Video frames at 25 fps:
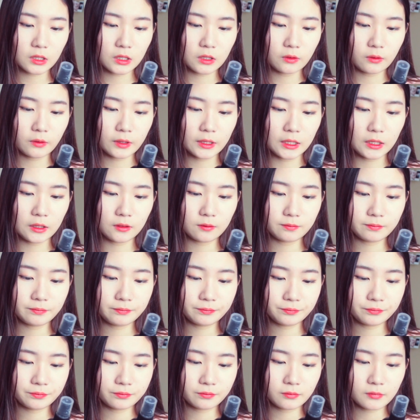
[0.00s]
Oh wait,
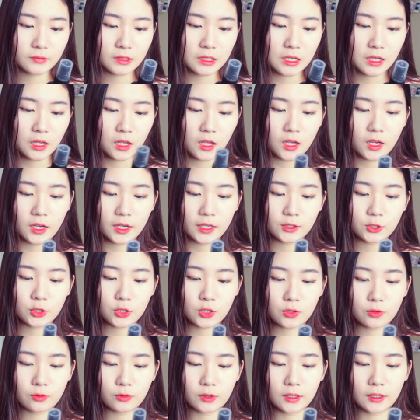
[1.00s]
I
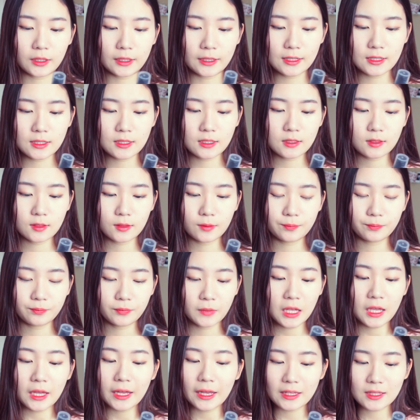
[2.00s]
just realized
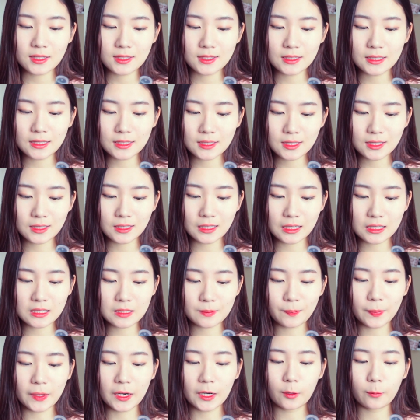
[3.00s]
it doesn't
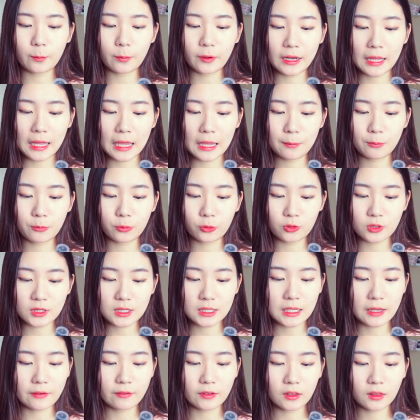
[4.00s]
expire by April
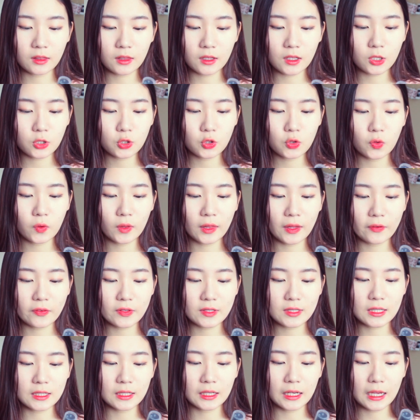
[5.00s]
seventh, two
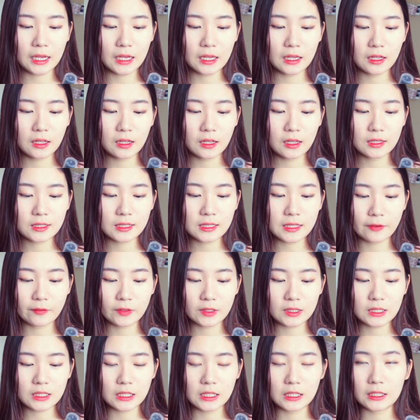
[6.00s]
thousand
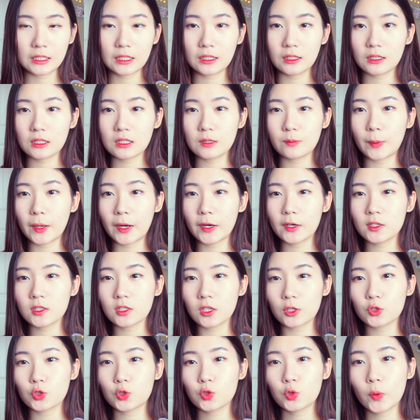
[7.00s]
seventeen. It
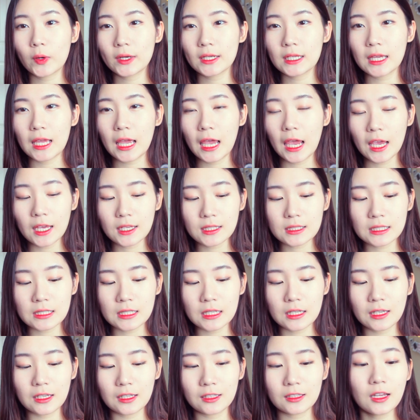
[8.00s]
expires on twenty
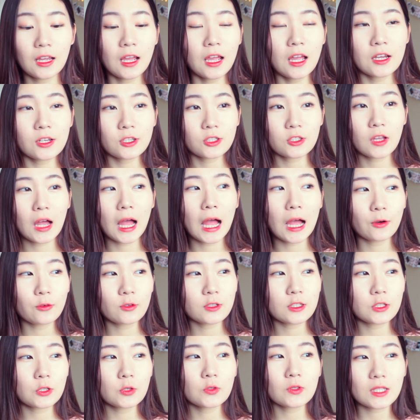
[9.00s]
eighteen. So I
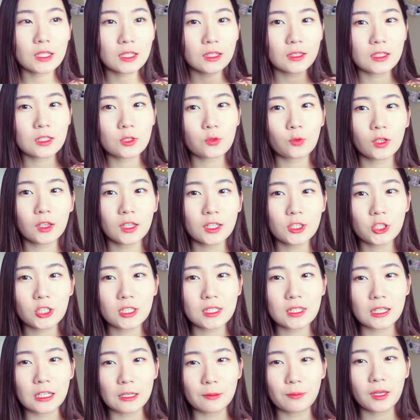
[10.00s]
was using this
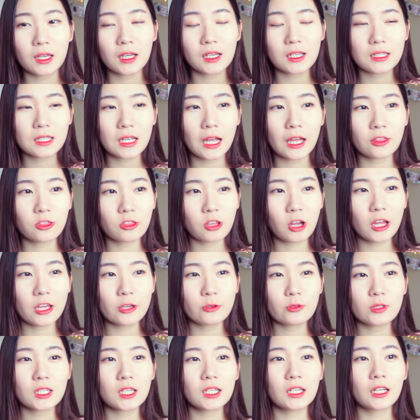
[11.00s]
religiously because I thought
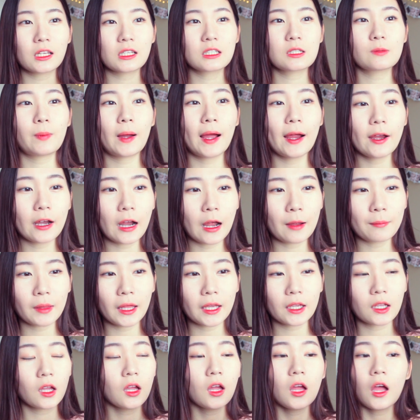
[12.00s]
it was gonna expire. I'm
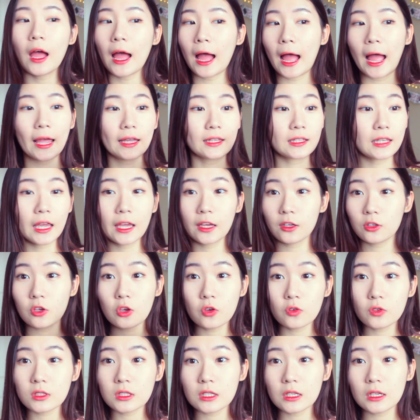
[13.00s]
like, I can't
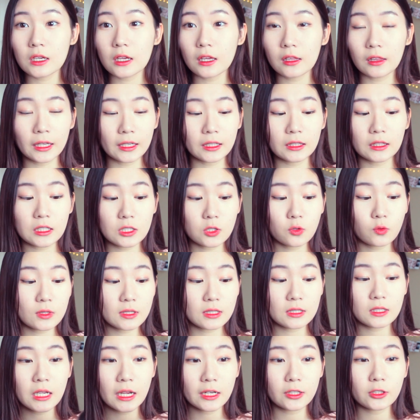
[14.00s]
use it. Like, this
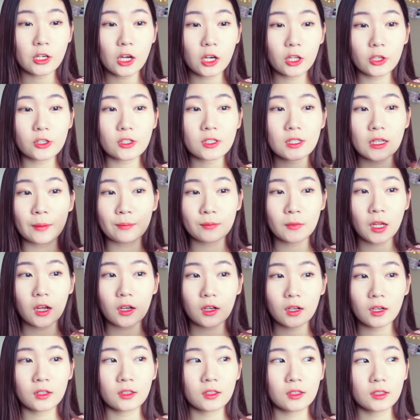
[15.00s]
was ten dollars. I'm
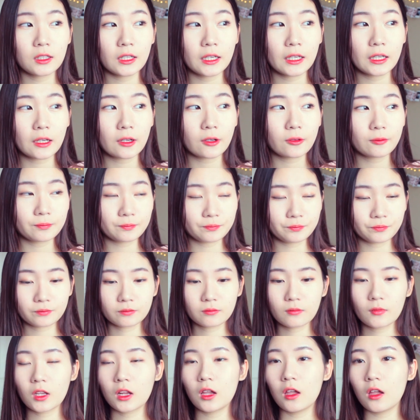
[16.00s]
not gonna like,
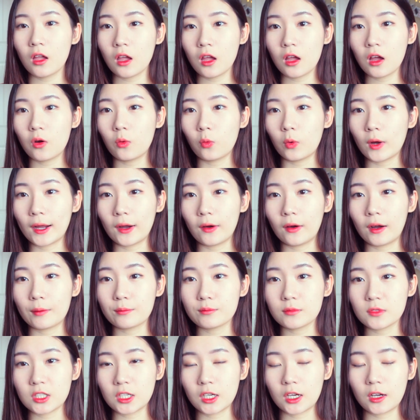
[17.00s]
wow,
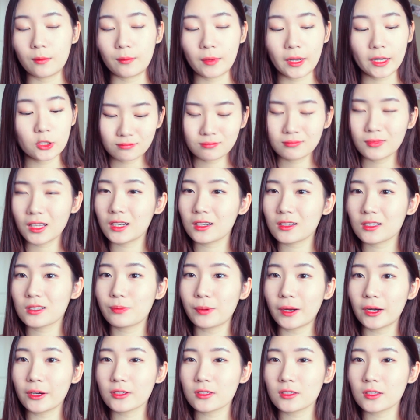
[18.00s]
I'm dumb. I, it
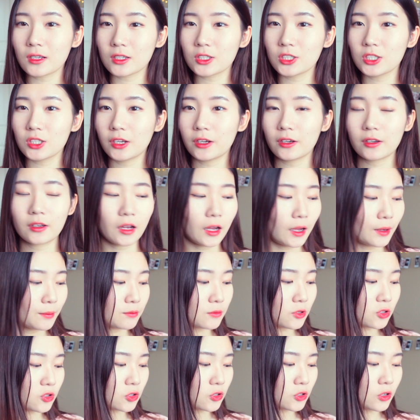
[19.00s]
expires next year.
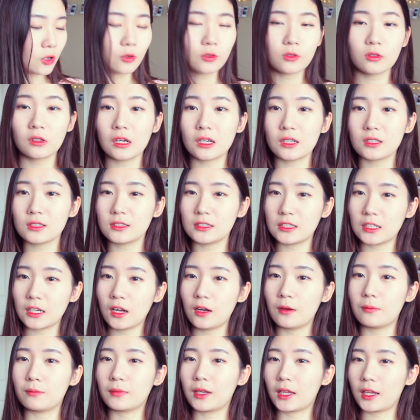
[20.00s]
I'm so
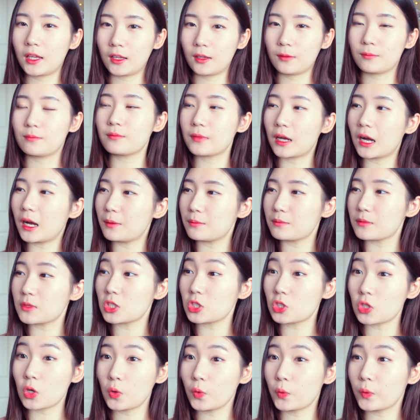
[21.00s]
dumb and I'm
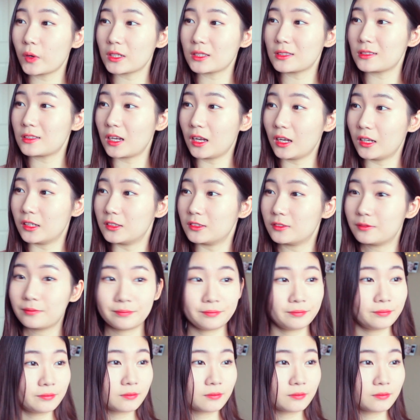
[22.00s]
so done.